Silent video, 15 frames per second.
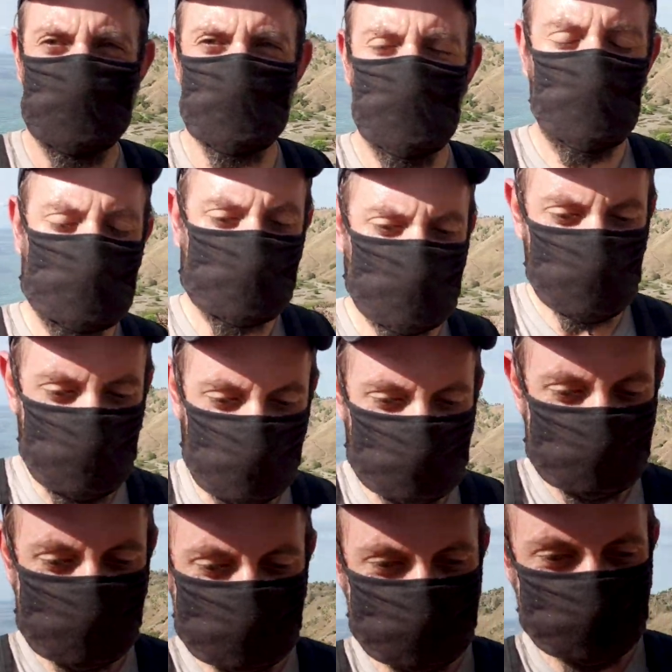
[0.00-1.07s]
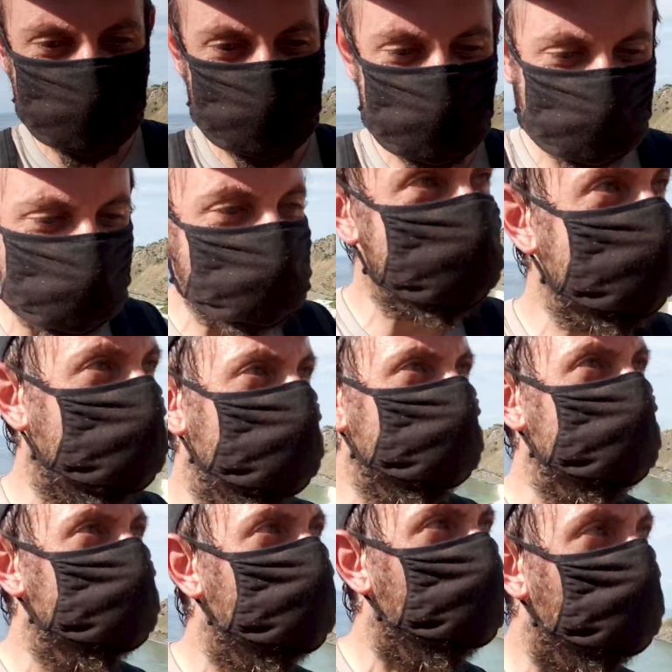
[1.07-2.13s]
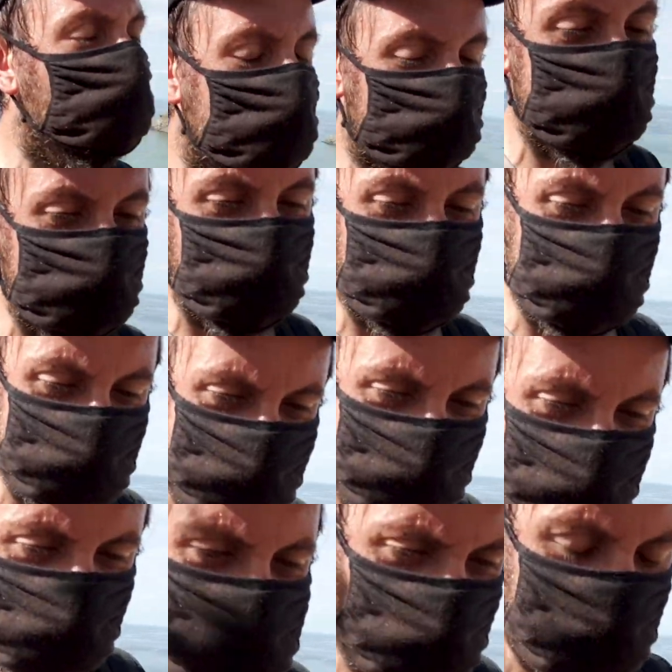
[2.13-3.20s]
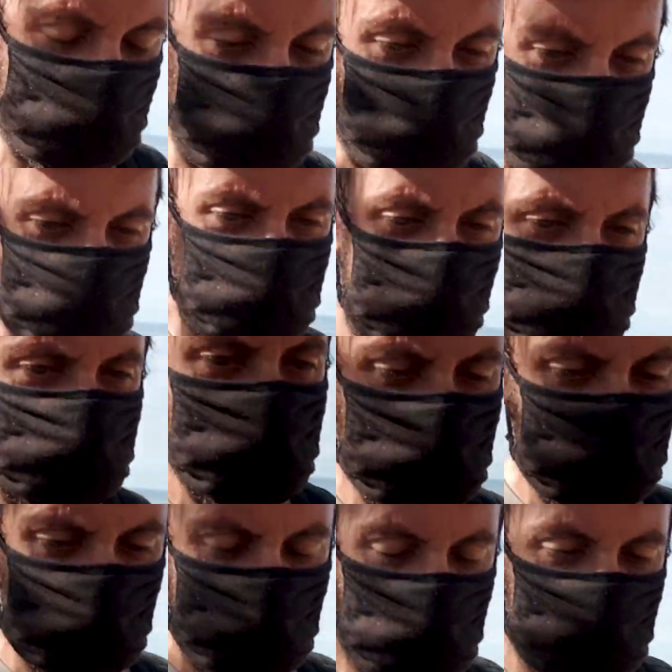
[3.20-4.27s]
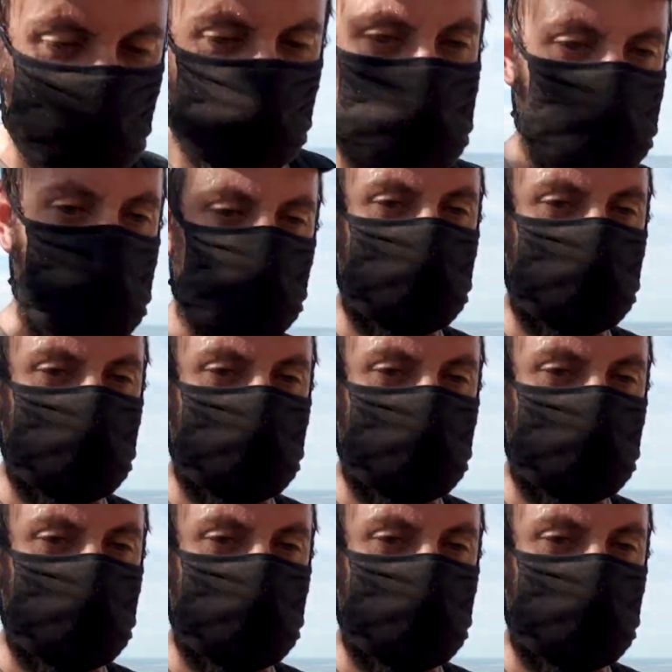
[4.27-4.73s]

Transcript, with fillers: more experiences like this going forward and like I say touch wood after